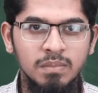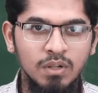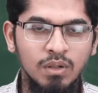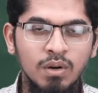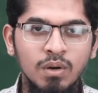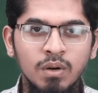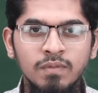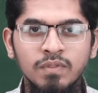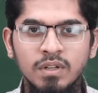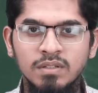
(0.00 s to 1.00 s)
law
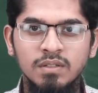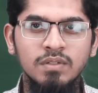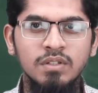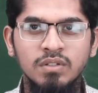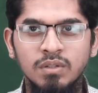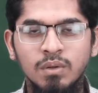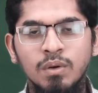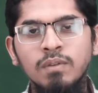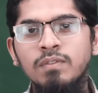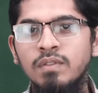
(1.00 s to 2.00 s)
of conservation
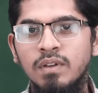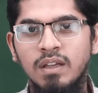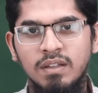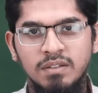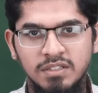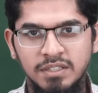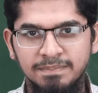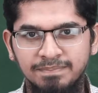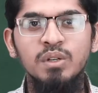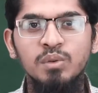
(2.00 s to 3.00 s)
of energy.
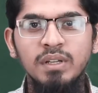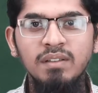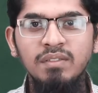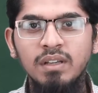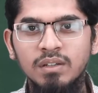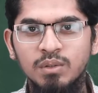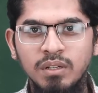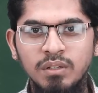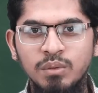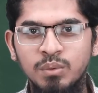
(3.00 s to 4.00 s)
Today we are
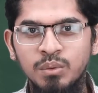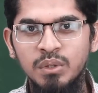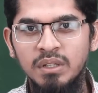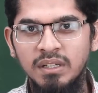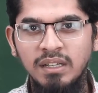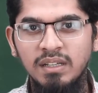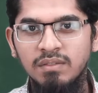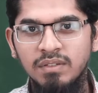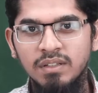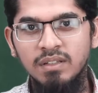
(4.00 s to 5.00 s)
going to deal
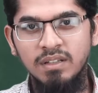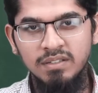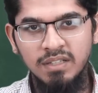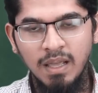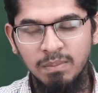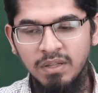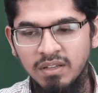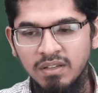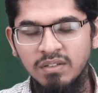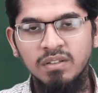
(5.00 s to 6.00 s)
with its
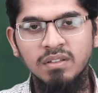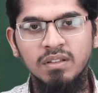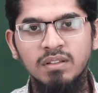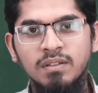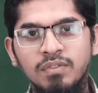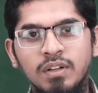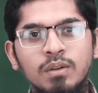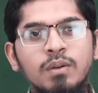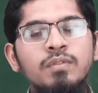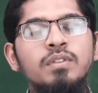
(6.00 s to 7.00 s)
application in the field of